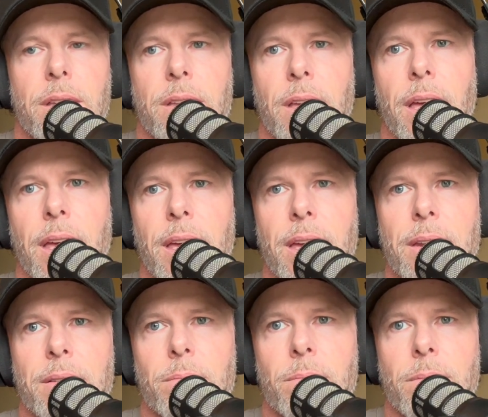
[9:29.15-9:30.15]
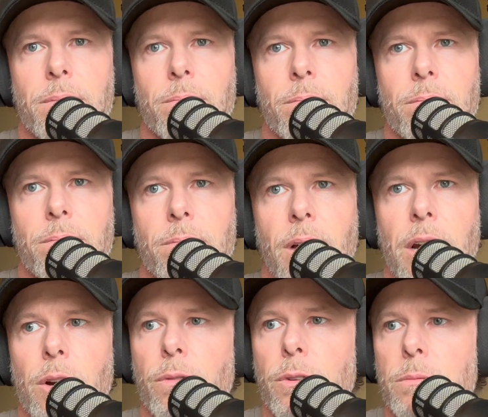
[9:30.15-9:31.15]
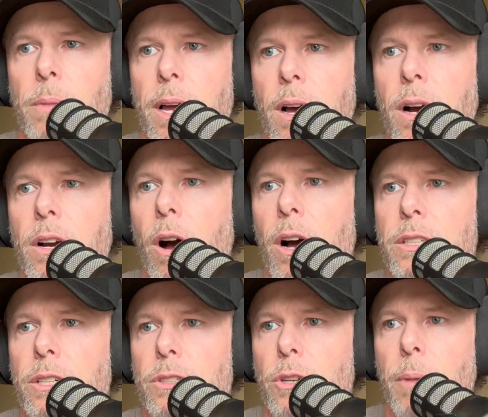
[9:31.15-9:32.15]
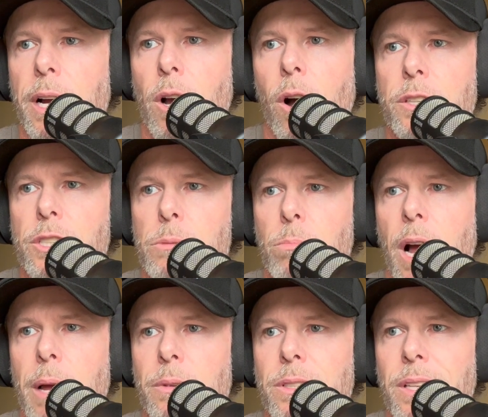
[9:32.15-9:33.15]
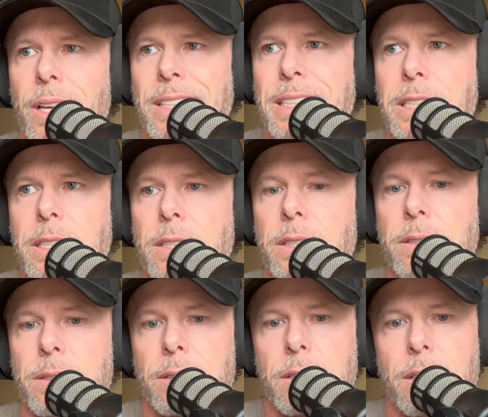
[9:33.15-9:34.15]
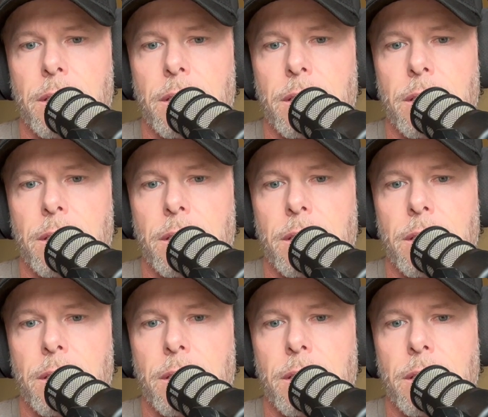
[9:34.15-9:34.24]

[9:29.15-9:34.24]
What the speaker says: And I don't know if it was my unconscious or my conscious mind was saying, oof,